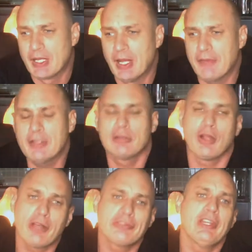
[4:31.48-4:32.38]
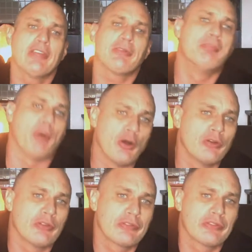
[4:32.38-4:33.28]
I think lastly, as a
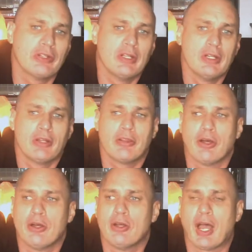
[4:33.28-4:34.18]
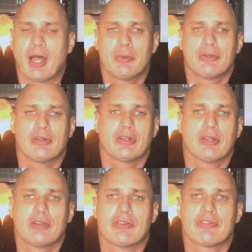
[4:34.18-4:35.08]
bonus though, I would
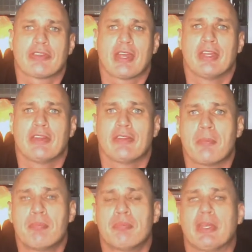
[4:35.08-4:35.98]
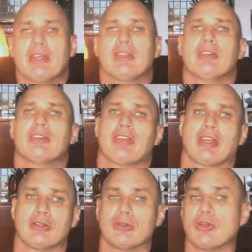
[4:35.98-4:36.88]
say the big
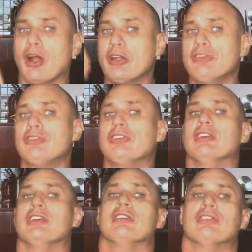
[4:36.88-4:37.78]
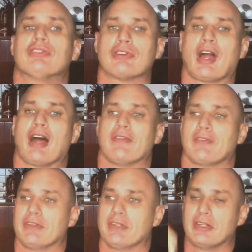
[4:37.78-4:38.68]
technology
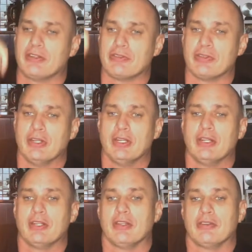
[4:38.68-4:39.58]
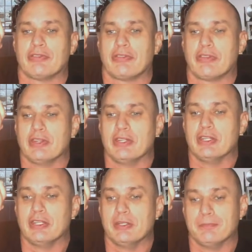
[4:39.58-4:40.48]
drive is
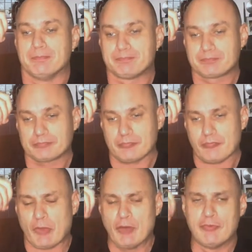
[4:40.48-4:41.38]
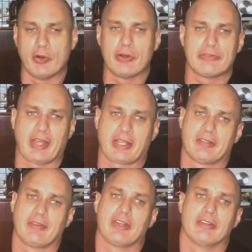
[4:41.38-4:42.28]
the voice
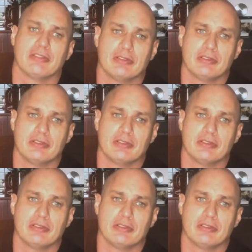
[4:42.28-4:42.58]
activated